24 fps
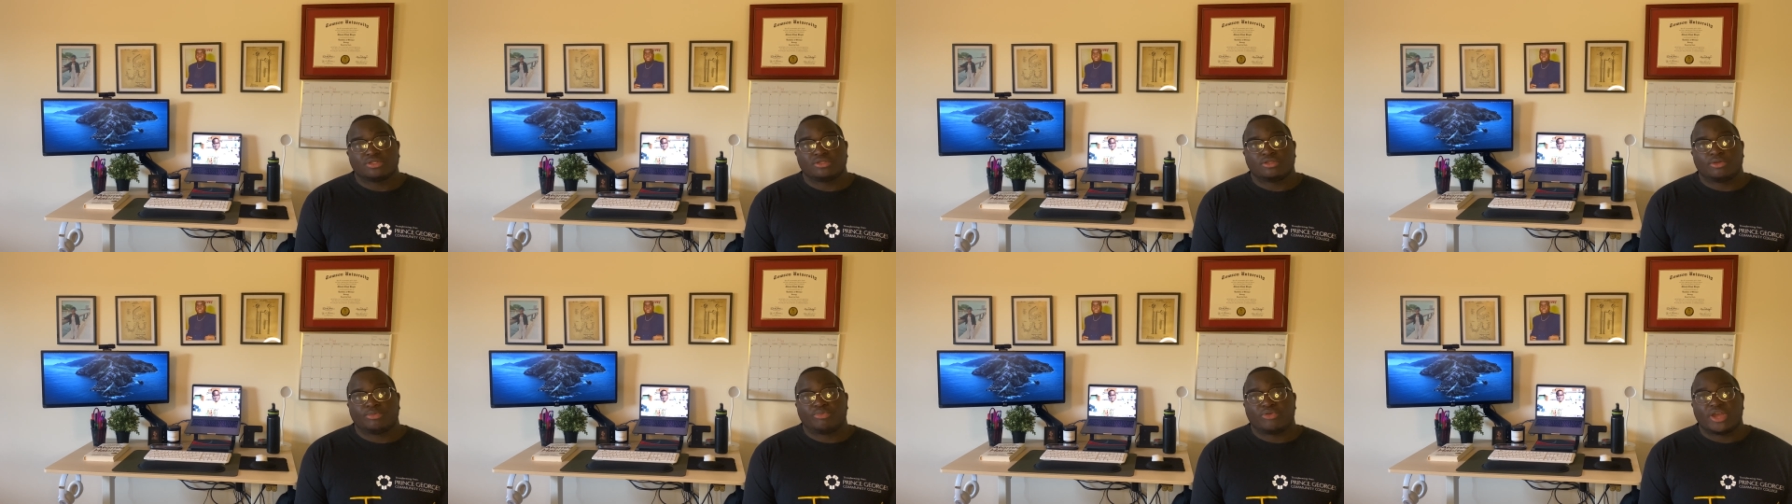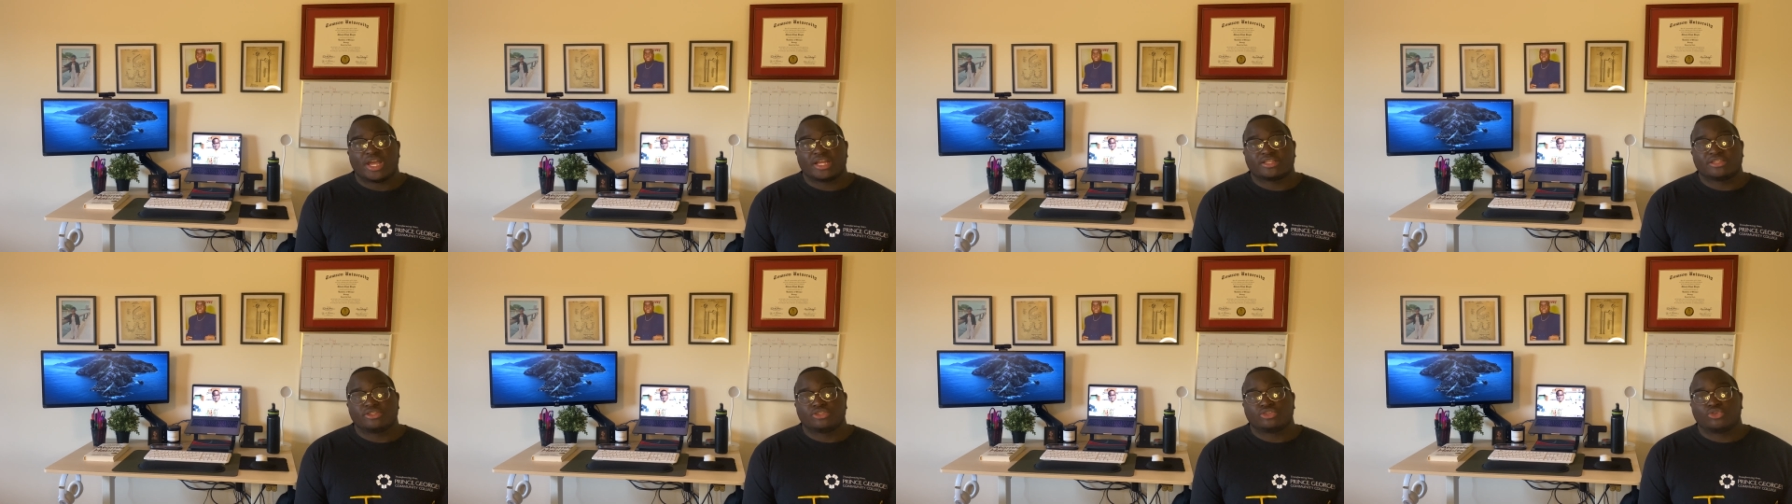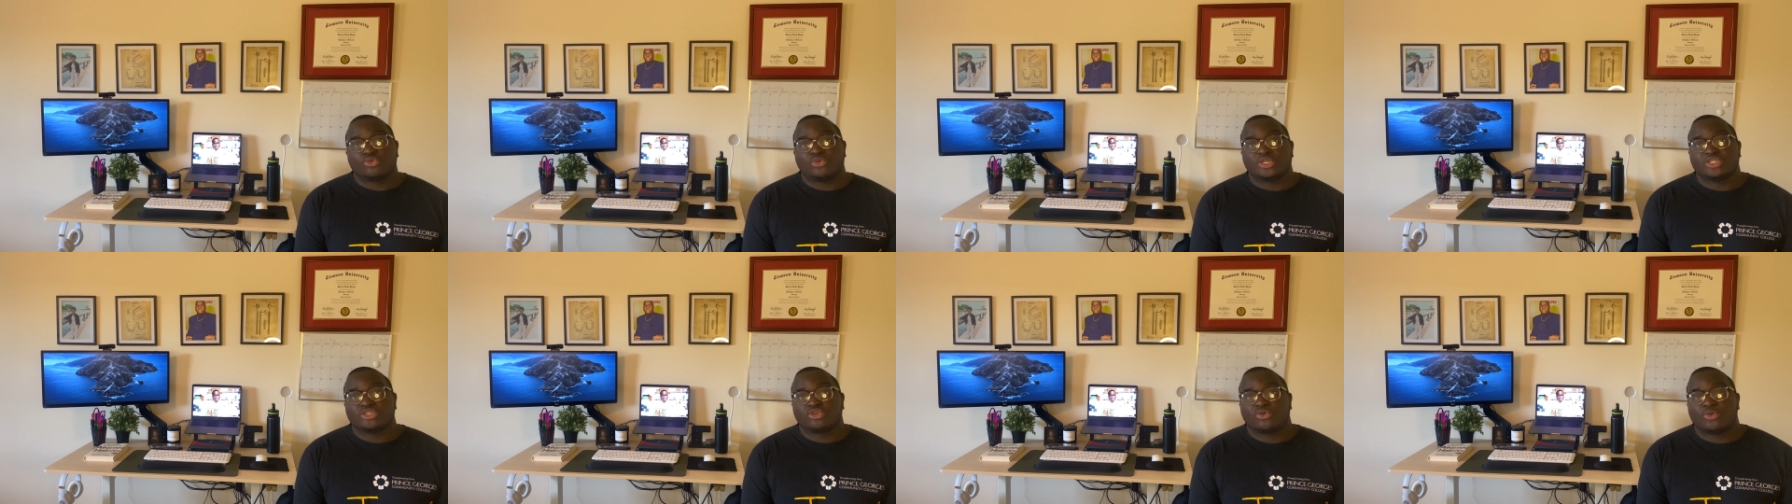the practice
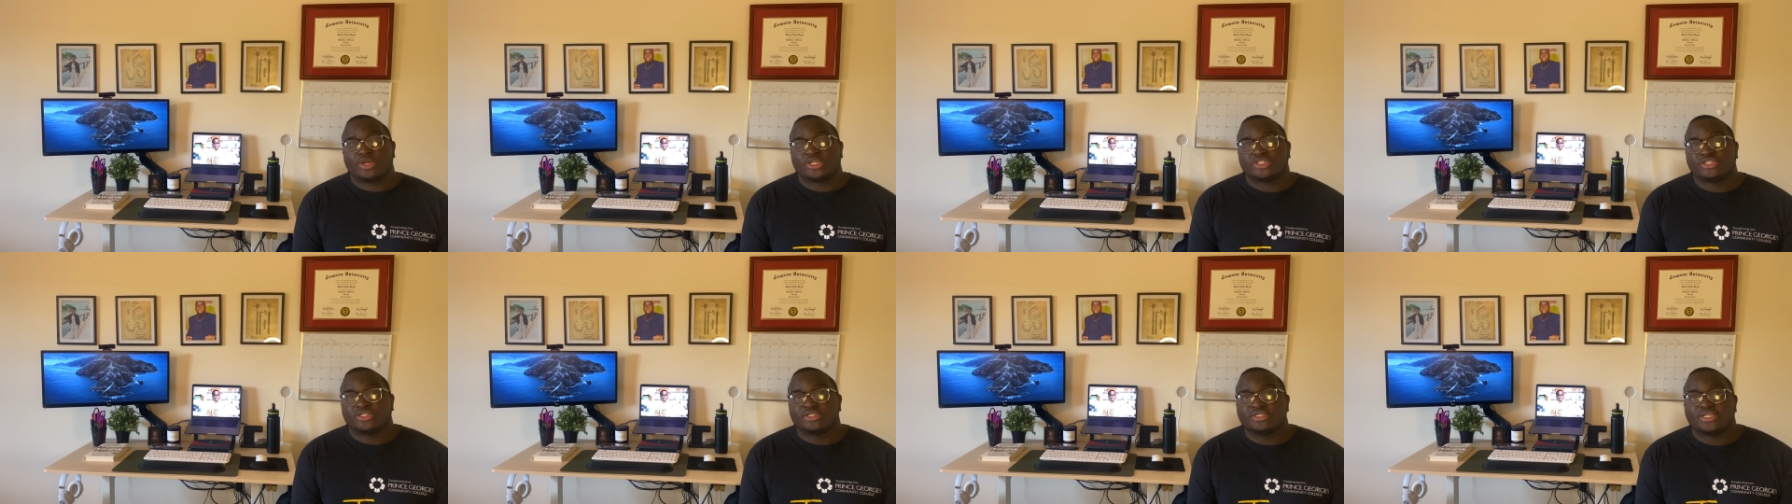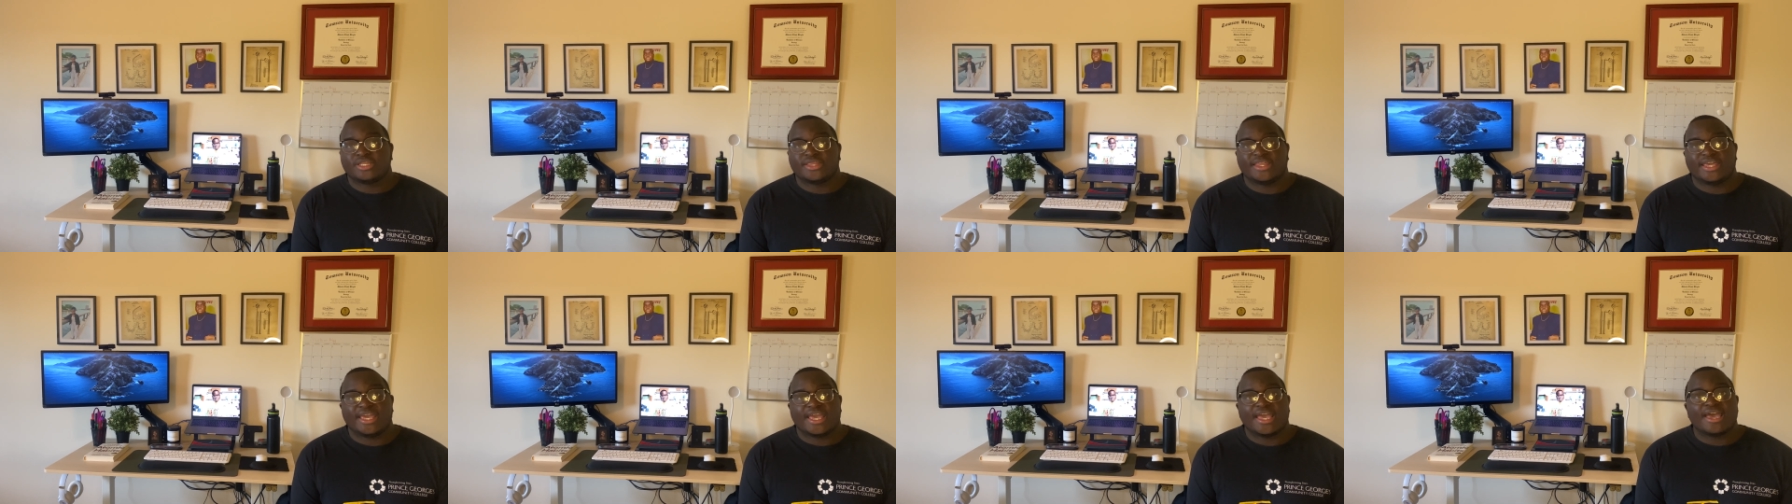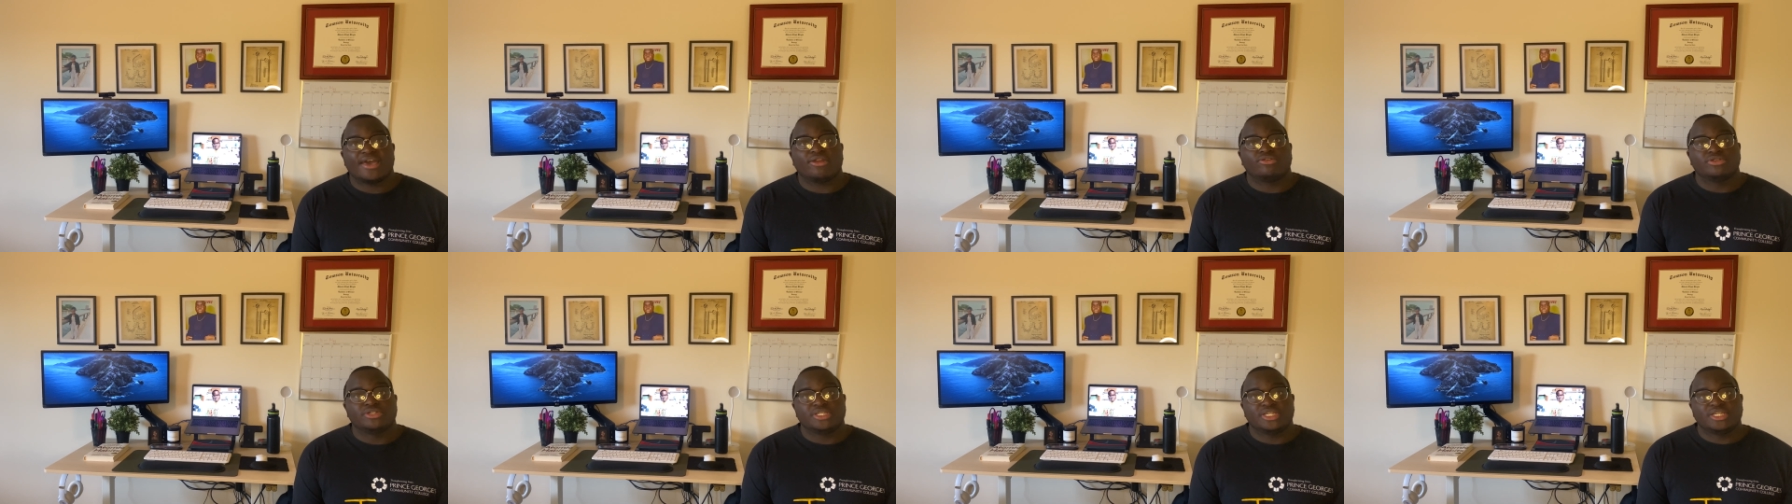quiz questions that they had
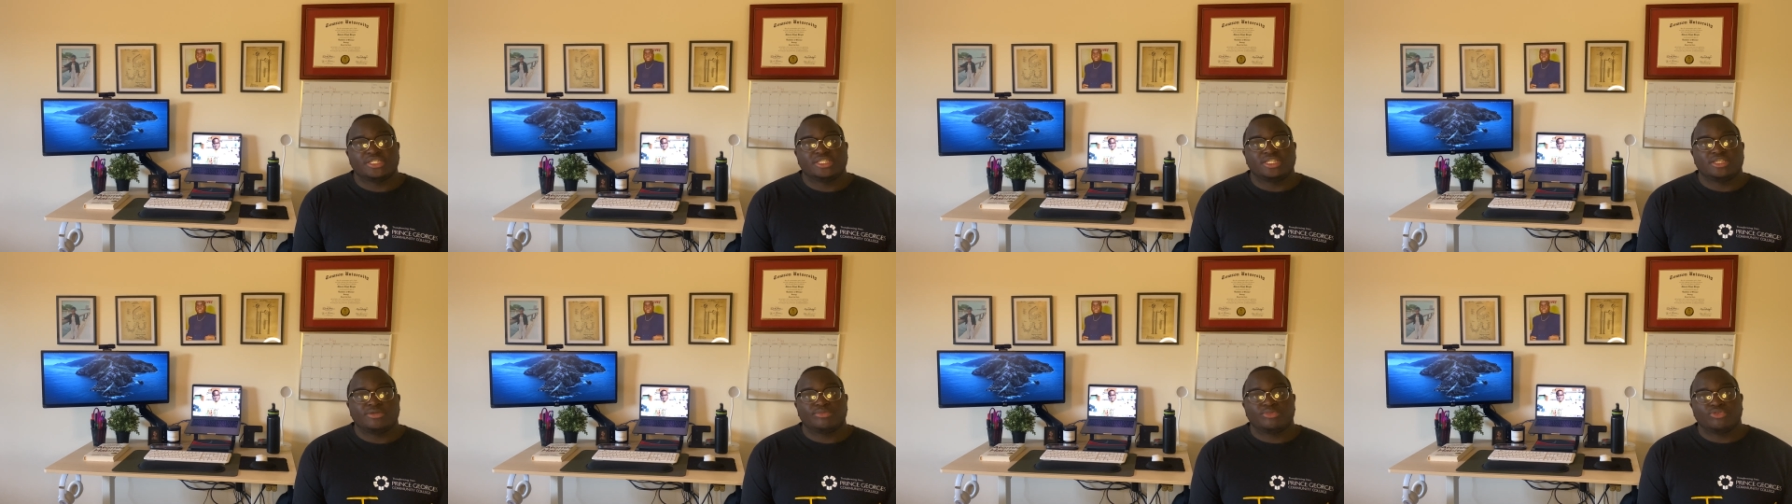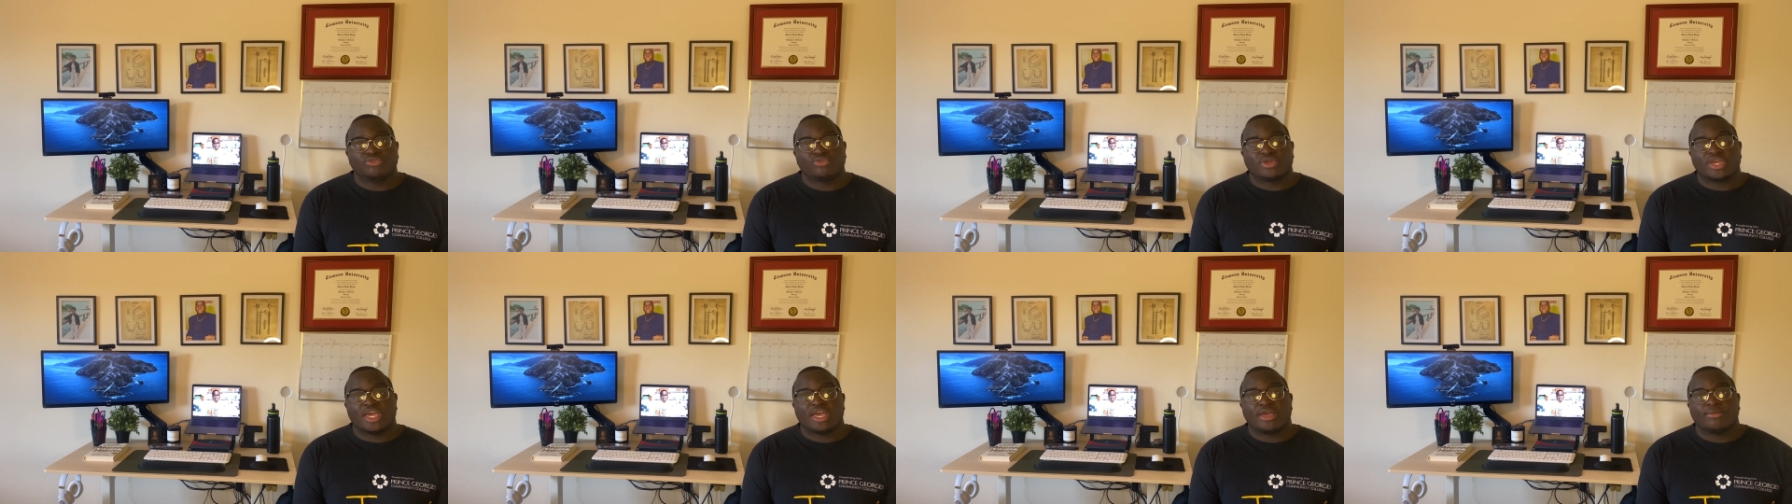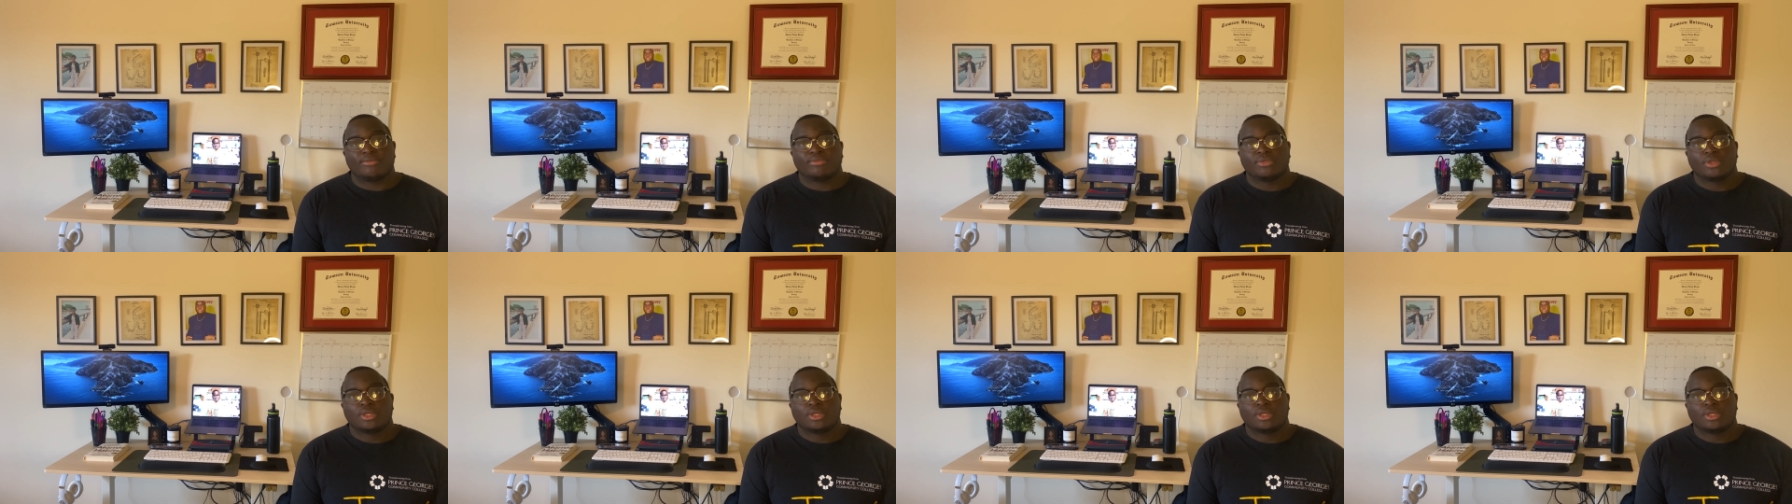on D A T Boot Camp,